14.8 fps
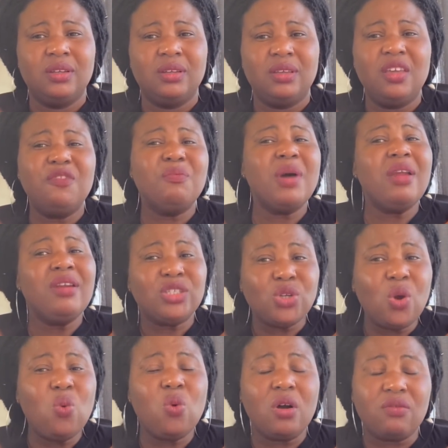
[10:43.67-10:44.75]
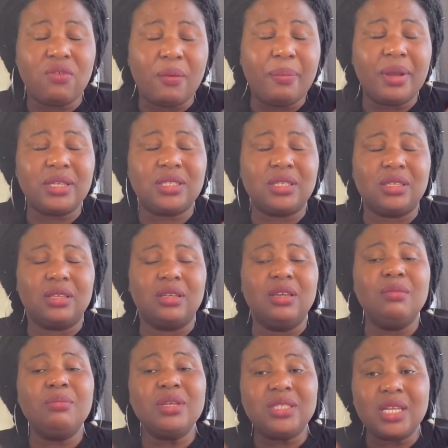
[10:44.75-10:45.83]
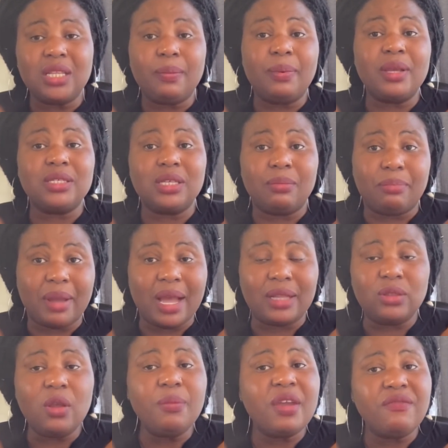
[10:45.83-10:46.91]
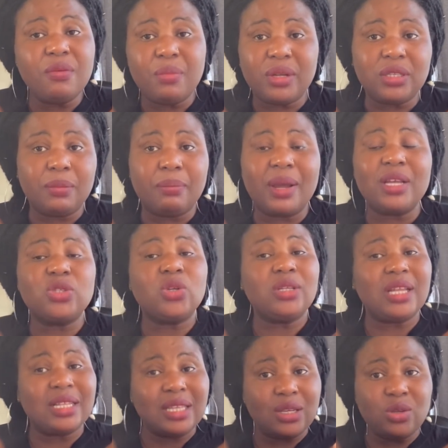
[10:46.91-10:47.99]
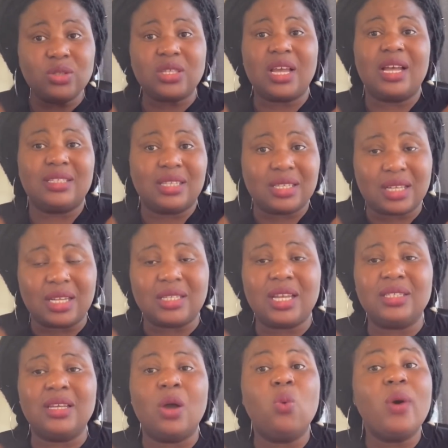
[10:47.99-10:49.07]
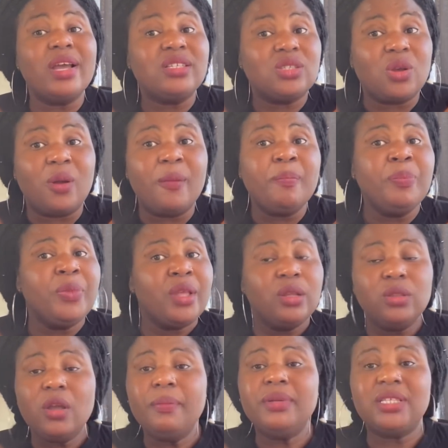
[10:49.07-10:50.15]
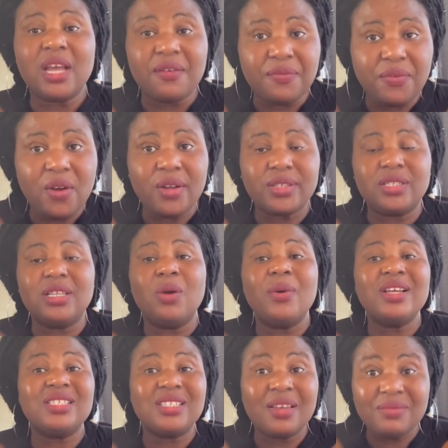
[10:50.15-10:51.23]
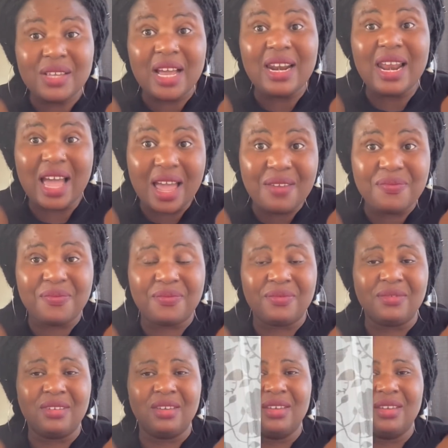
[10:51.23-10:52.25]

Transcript: If marriage not work for person, it means that the person bad, not be everybody bad. So now they use their aunt to scatter them. Why some? Not be their fault. They want to save their life. So